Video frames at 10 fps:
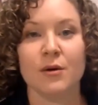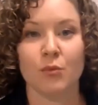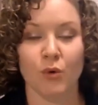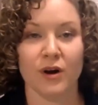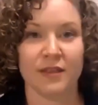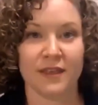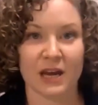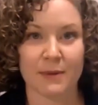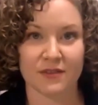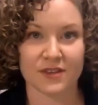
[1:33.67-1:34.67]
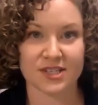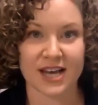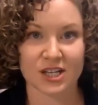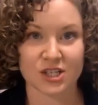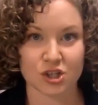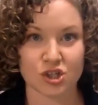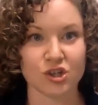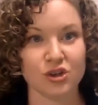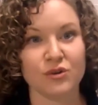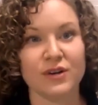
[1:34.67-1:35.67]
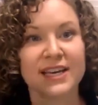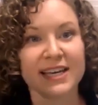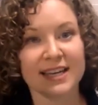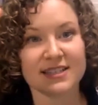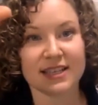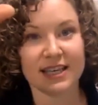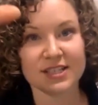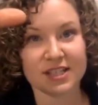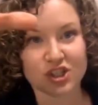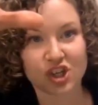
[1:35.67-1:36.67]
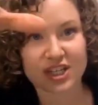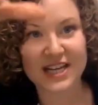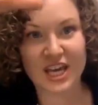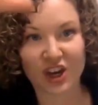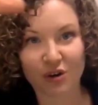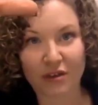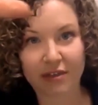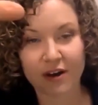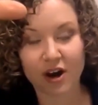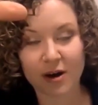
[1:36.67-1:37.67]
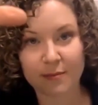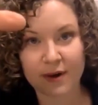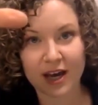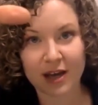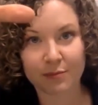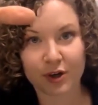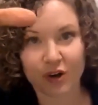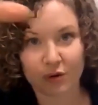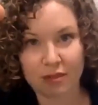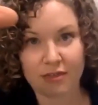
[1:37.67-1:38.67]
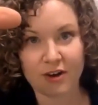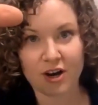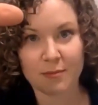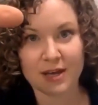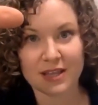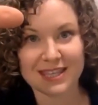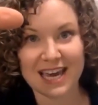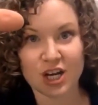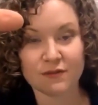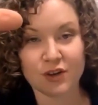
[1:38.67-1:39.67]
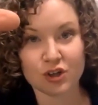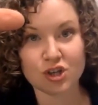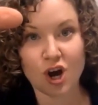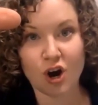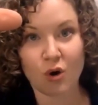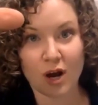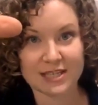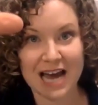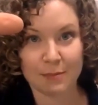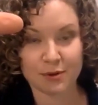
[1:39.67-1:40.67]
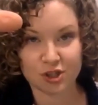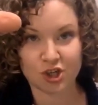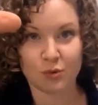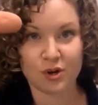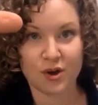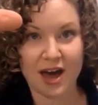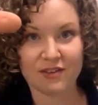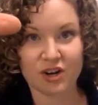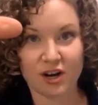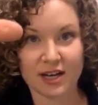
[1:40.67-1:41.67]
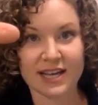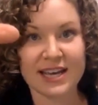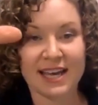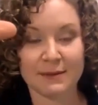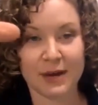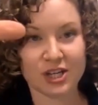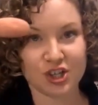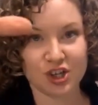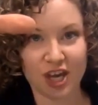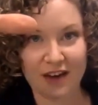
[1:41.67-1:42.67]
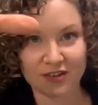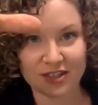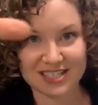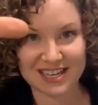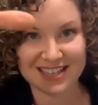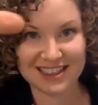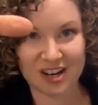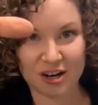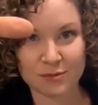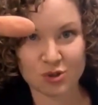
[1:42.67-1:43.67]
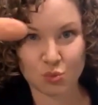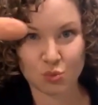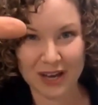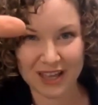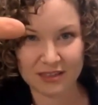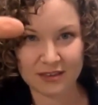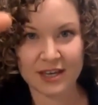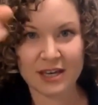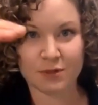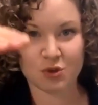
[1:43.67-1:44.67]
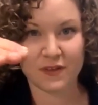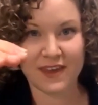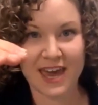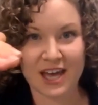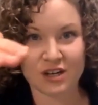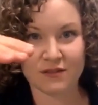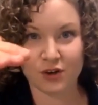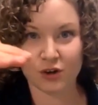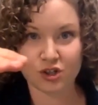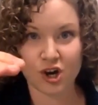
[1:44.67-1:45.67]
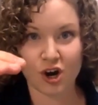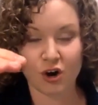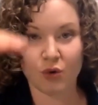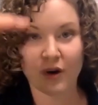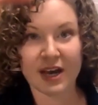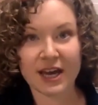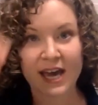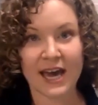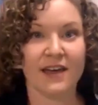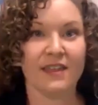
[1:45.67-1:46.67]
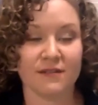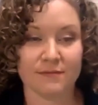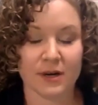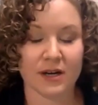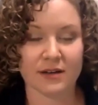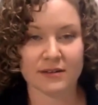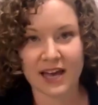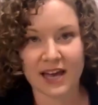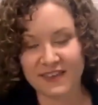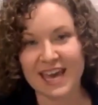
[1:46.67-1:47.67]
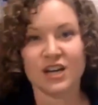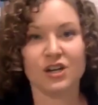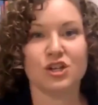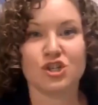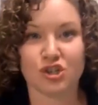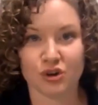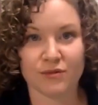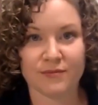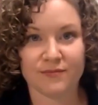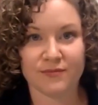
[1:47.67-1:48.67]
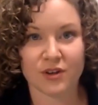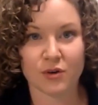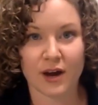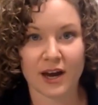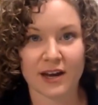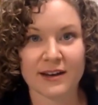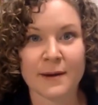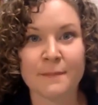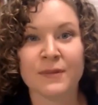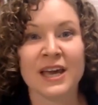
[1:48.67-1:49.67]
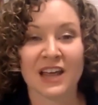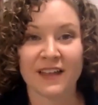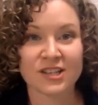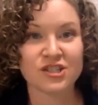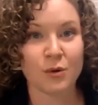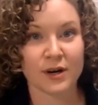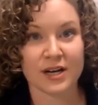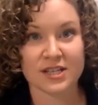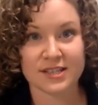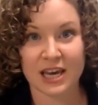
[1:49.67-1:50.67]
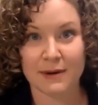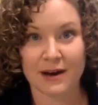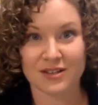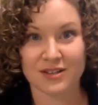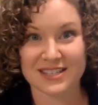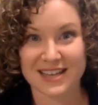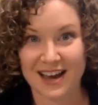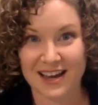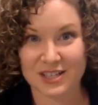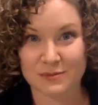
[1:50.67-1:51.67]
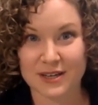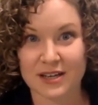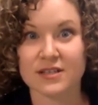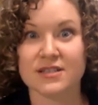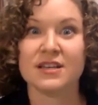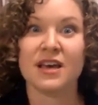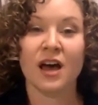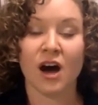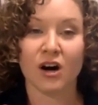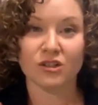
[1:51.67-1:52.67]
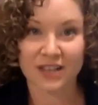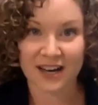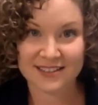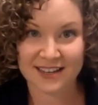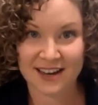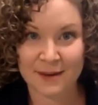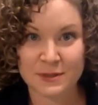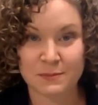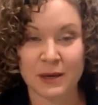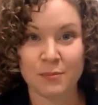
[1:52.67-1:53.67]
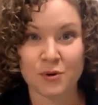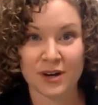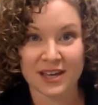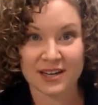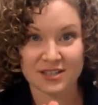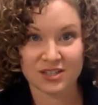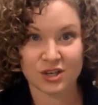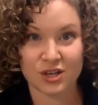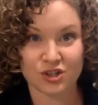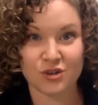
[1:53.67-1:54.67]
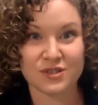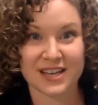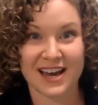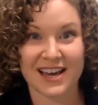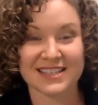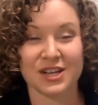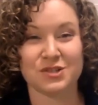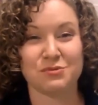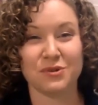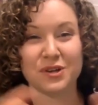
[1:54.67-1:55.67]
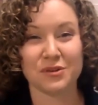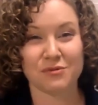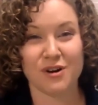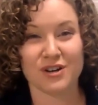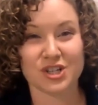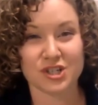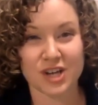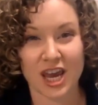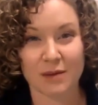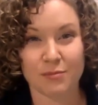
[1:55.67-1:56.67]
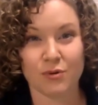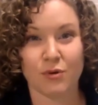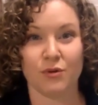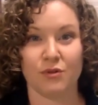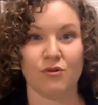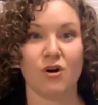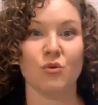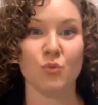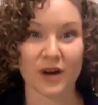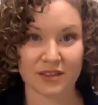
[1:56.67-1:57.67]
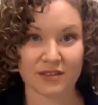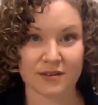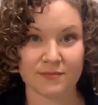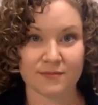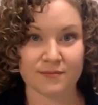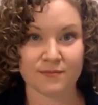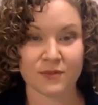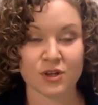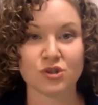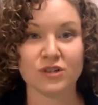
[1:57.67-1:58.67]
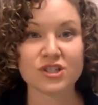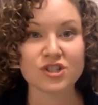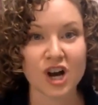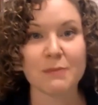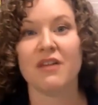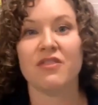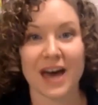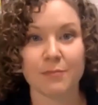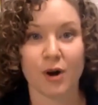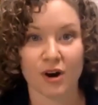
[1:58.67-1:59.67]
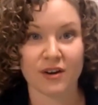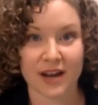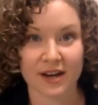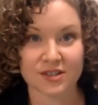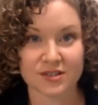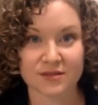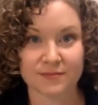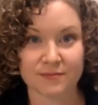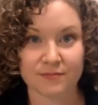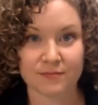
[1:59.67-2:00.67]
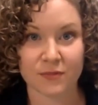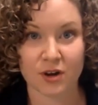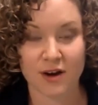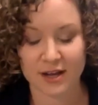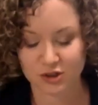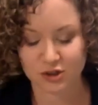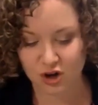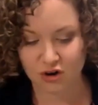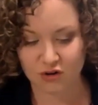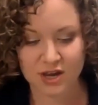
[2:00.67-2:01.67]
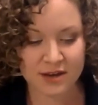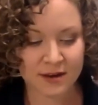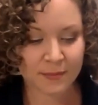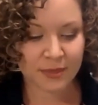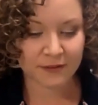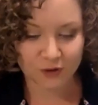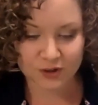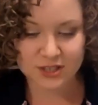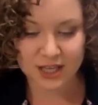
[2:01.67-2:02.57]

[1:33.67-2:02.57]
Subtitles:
One thing about the size of the shoe is easy as just to take your thumb and put your thumb at the end of your toe on top of the shoe when you have it on, and make sure you have at least a thumb's width between the end of your toe and the end of the shoe. Okay. Now that's all we're going to say about size, because a lot of times people will get a shoe size and it's really the wrong shape or the wrong width. So let's talk about that part next. All right. So the first